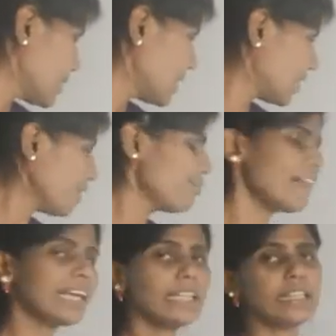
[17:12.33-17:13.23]
They
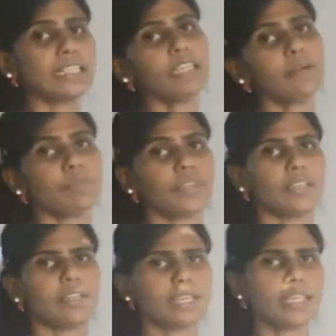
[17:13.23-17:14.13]
reflect
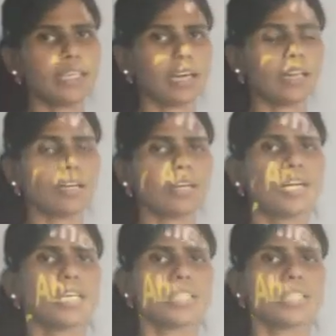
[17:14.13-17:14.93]
the green color.